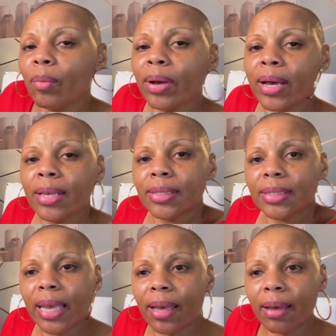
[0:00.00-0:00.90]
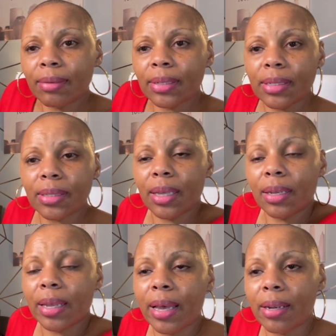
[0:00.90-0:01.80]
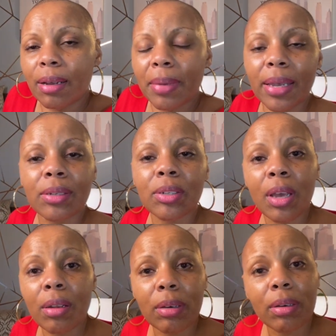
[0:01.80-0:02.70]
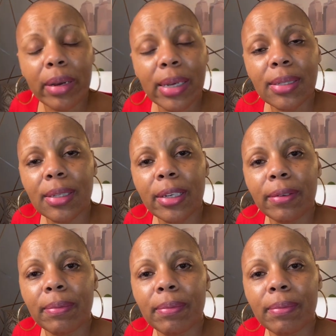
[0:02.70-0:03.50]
What sound does the letter make? Do y'all know Gracie?